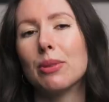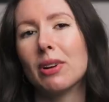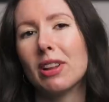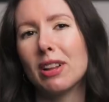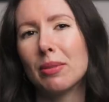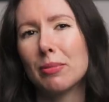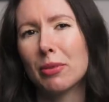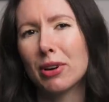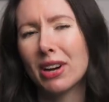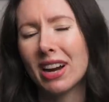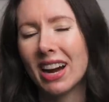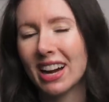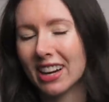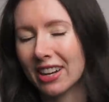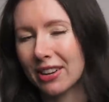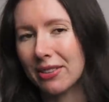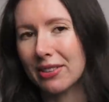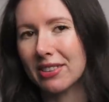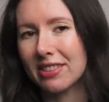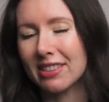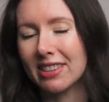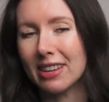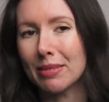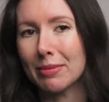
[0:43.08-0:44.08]
Well, a more
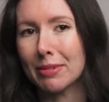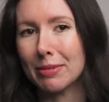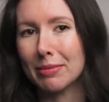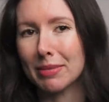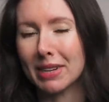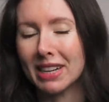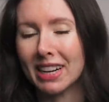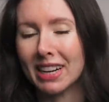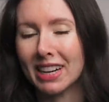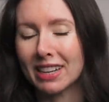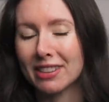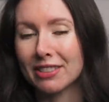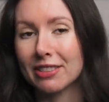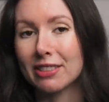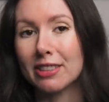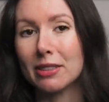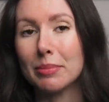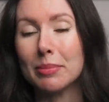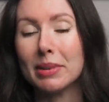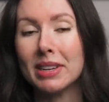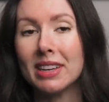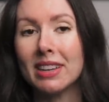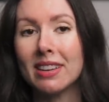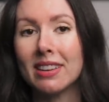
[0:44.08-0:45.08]
accurate statement might actually
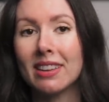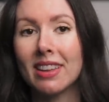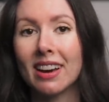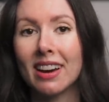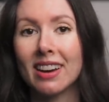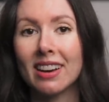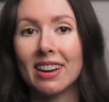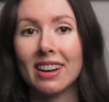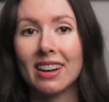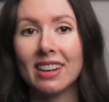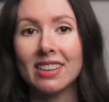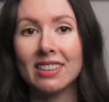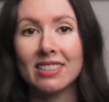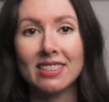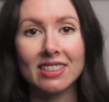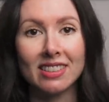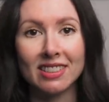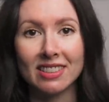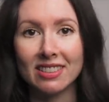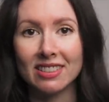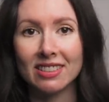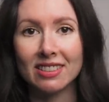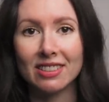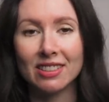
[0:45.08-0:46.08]
be that I
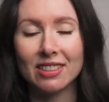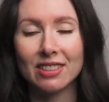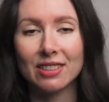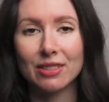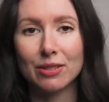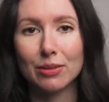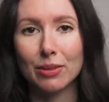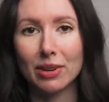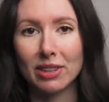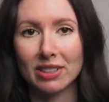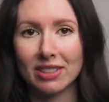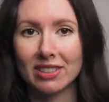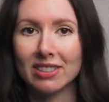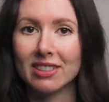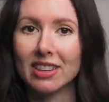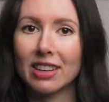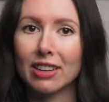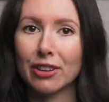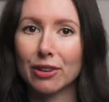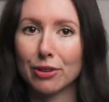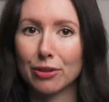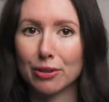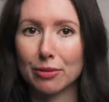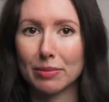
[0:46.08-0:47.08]
didn't want to say
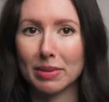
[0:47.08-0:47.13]
no to